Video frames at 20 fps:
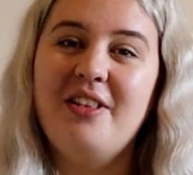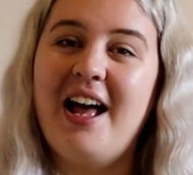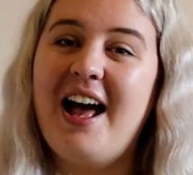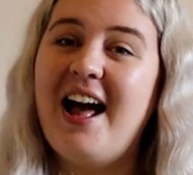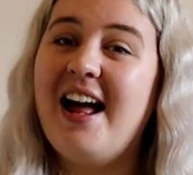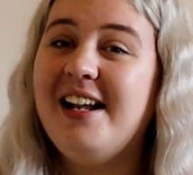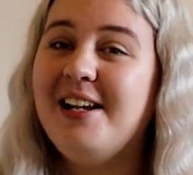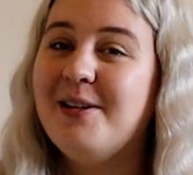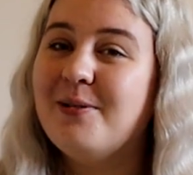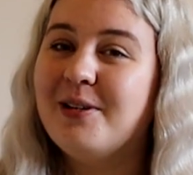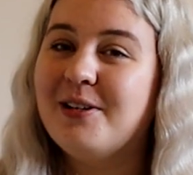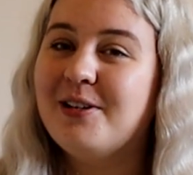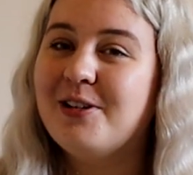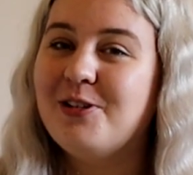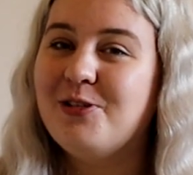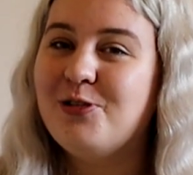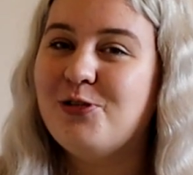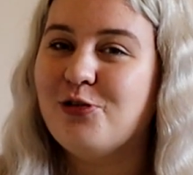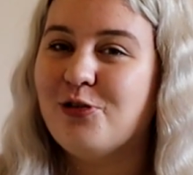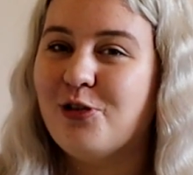that anyone
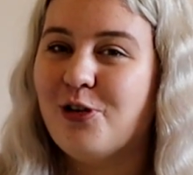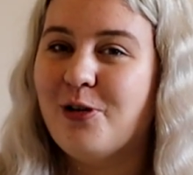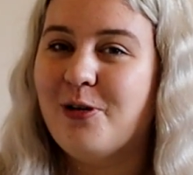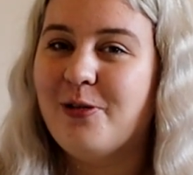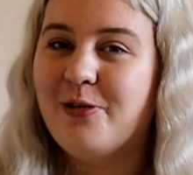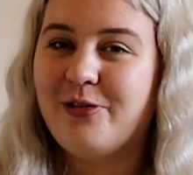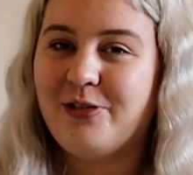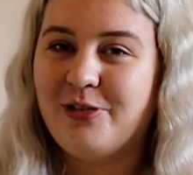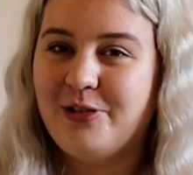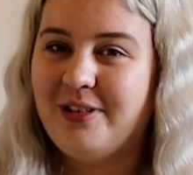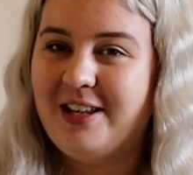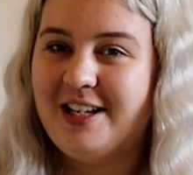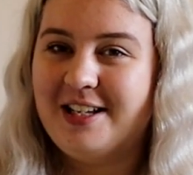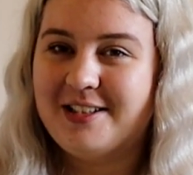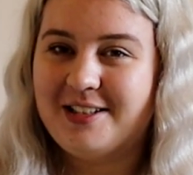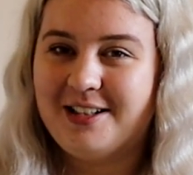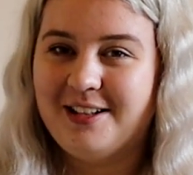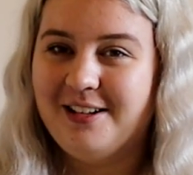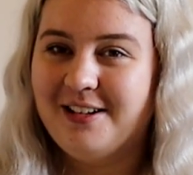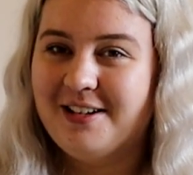can draw through
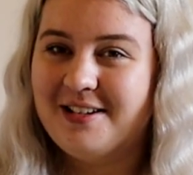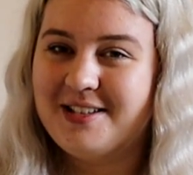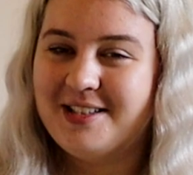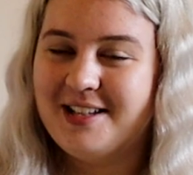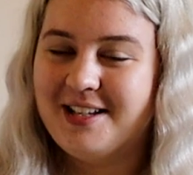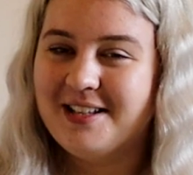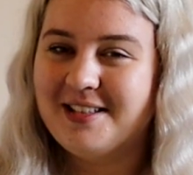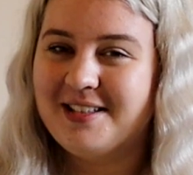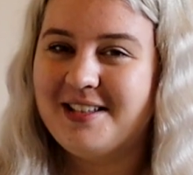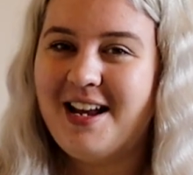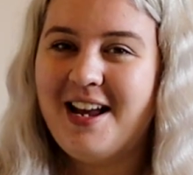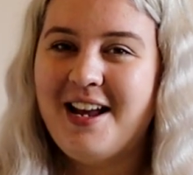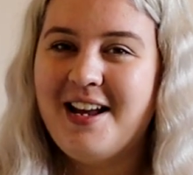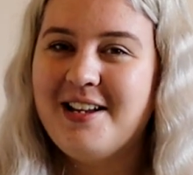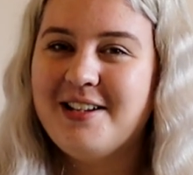these classes.